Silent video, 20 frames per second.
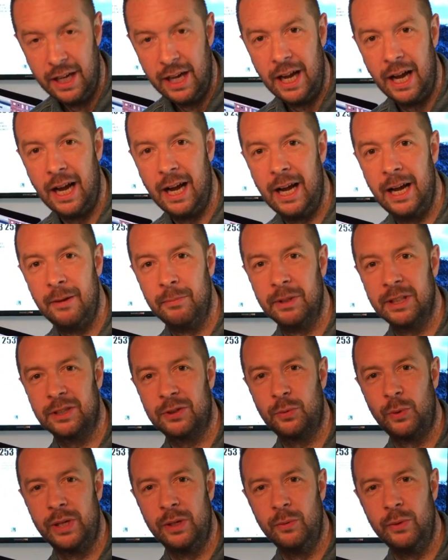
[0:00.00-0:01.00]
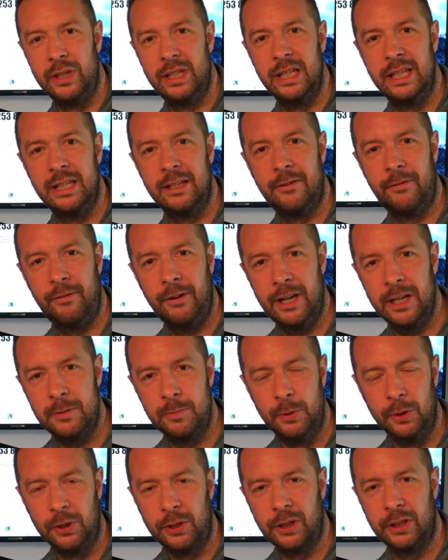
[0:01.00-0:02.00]
Last week we did
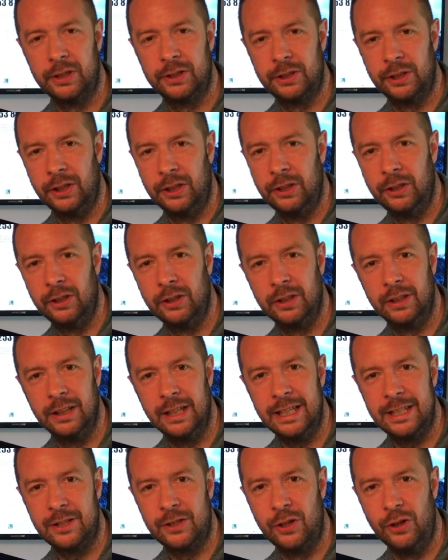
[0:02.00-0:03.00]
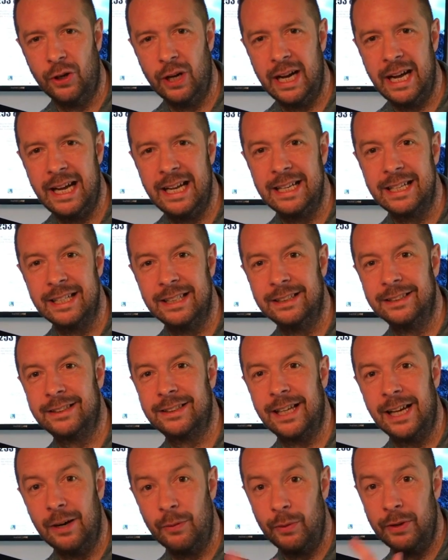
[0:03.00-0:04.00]
Facebook, so let's go ahead and
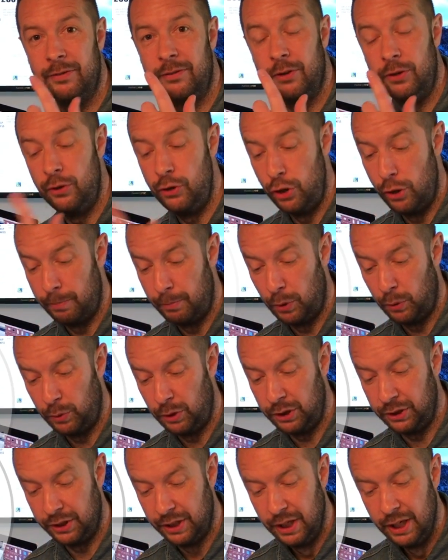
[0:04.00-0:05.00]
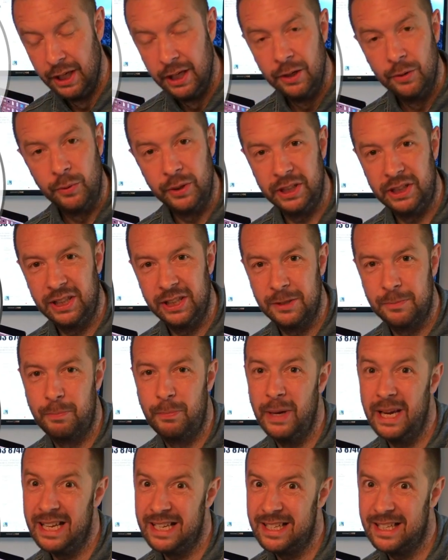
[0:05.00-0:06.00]
start with number one, which is
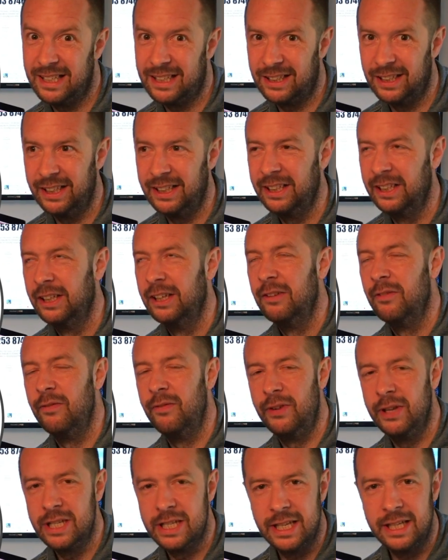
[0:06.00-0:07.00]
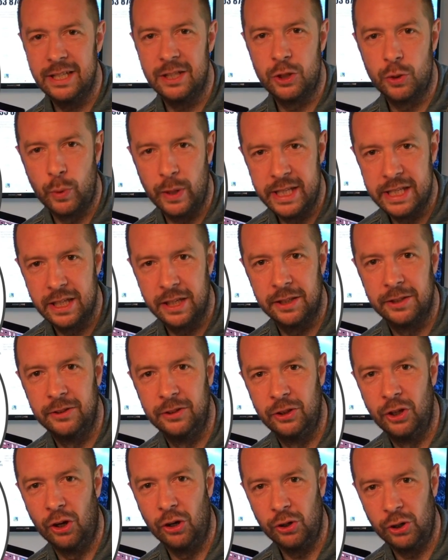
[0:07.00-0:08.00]
basically visit
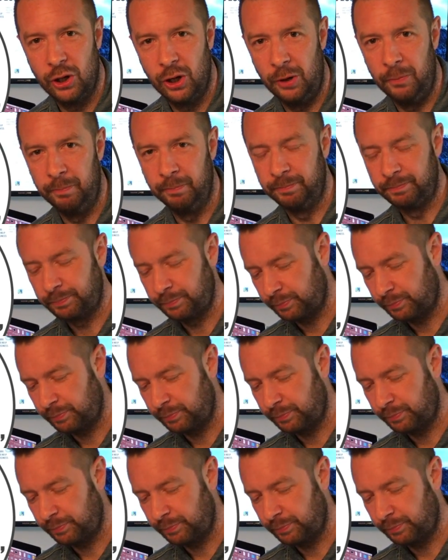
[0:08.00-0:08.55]
twitter.com.